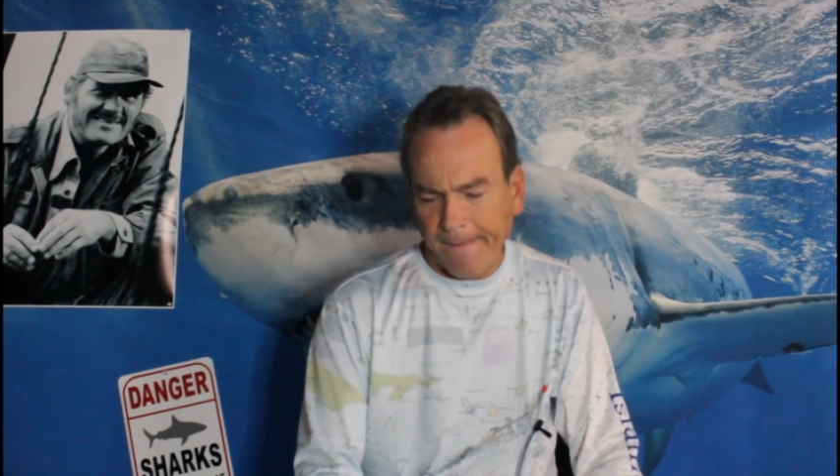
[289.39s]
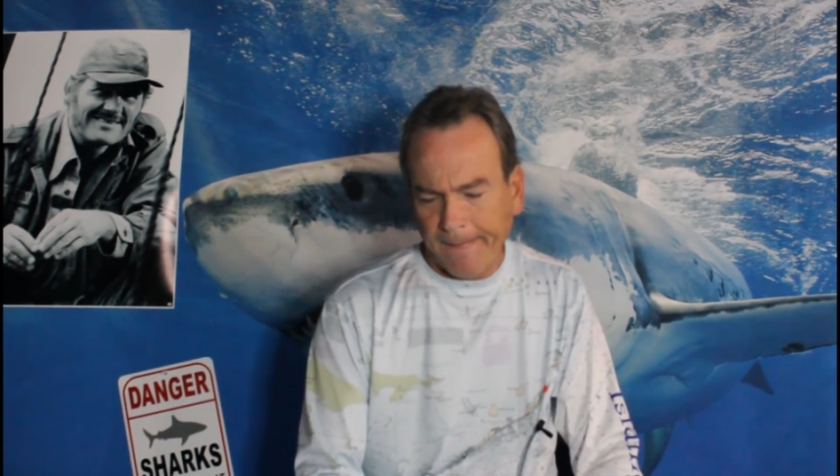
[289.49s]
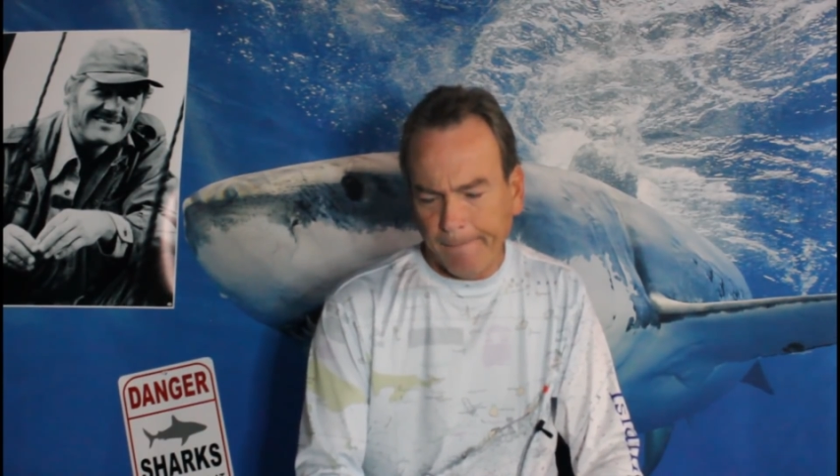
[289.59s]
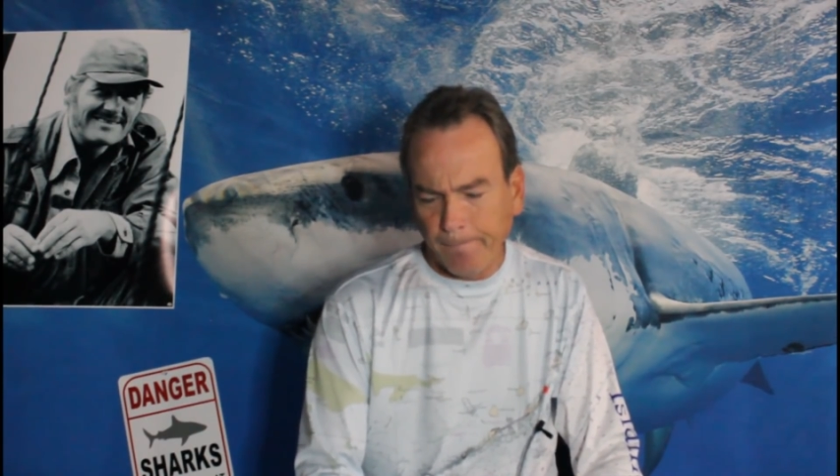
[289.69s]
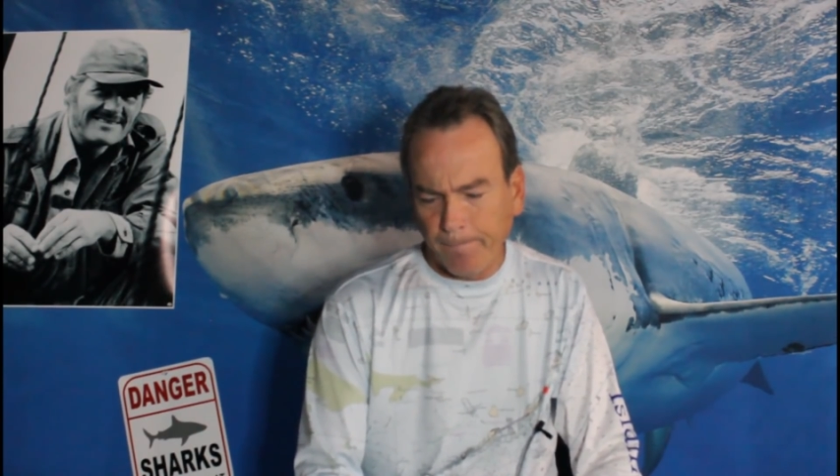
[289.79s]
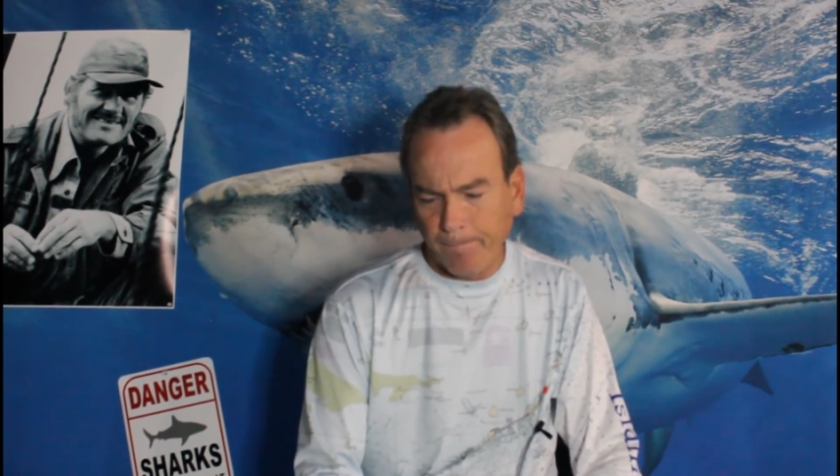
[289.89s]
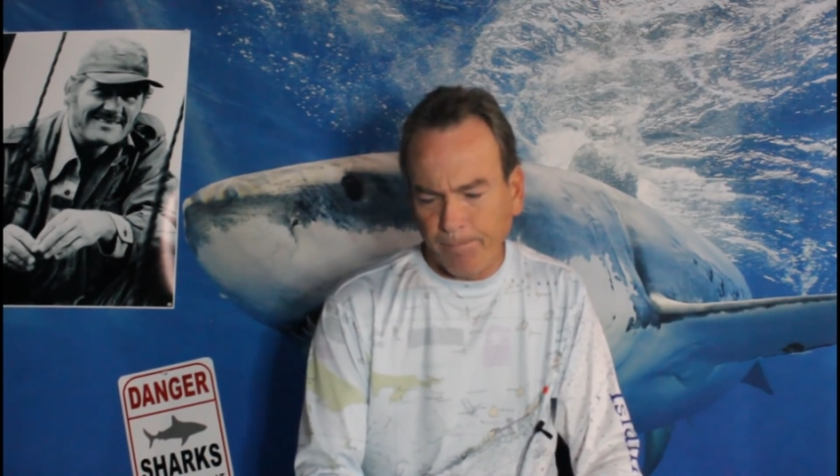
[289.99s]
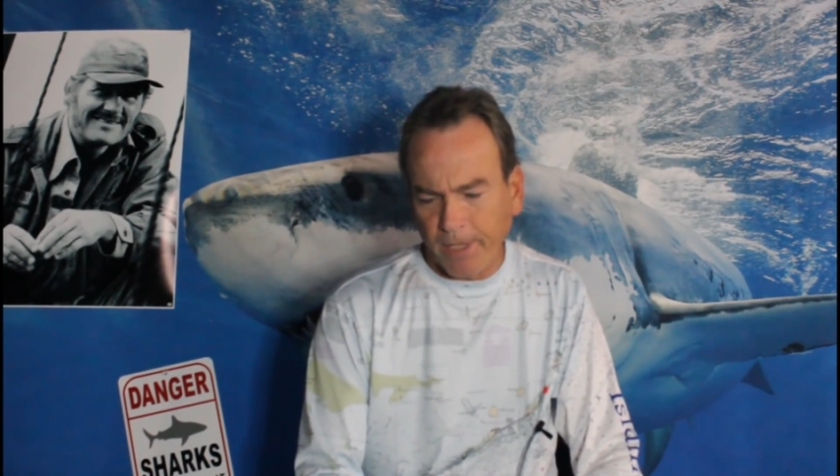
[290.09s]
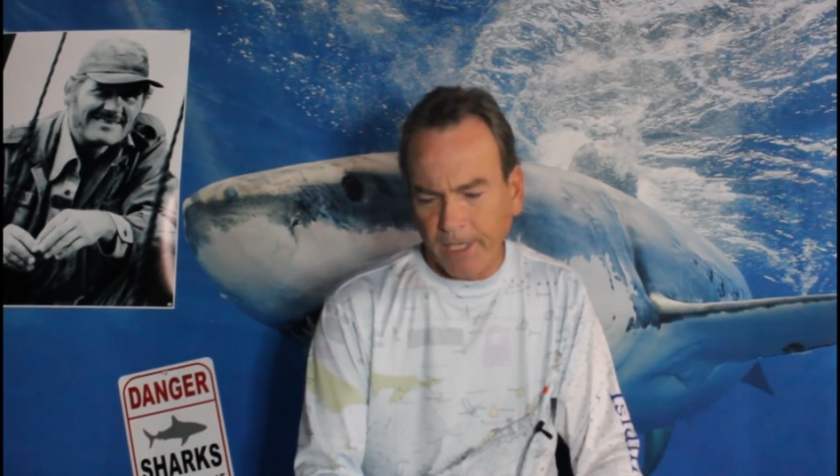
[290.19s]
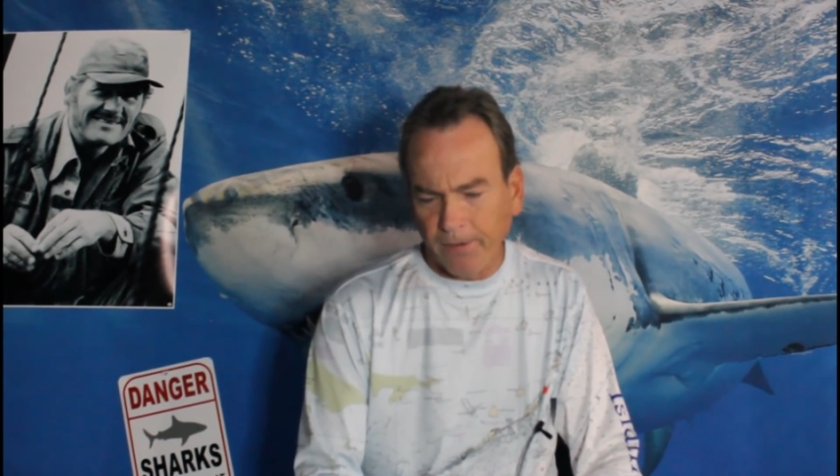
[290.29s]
I